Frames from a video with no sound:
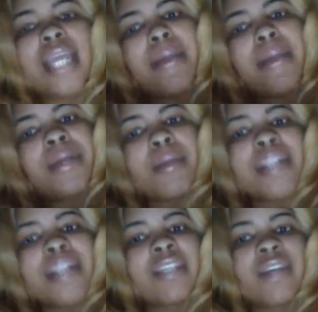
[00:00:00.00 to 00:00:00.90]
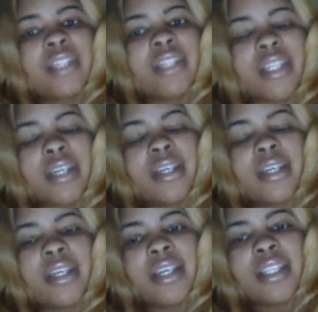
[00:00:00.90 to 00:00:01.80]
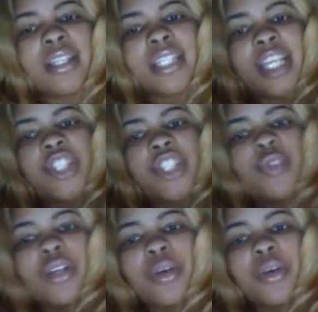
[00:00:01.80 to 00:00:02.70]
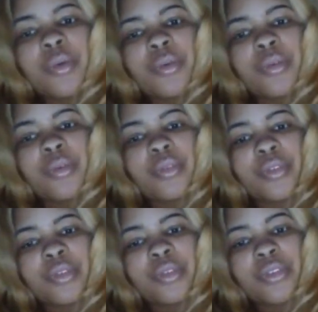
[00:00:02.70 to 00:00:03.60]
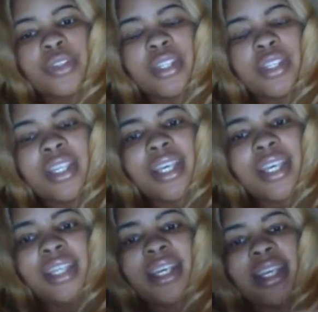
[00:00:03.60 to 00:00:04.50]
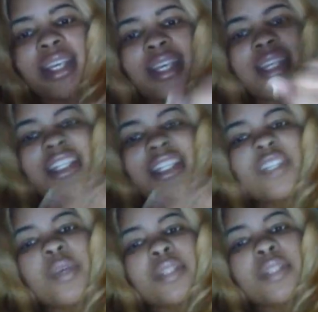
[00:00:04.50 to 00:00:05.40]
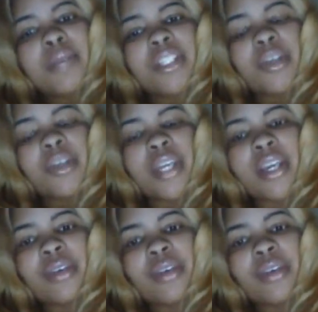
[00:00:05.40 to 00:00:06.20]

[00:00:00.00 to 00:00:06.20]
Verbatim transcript: And I'm putting myself out there to let you know that this was must go down.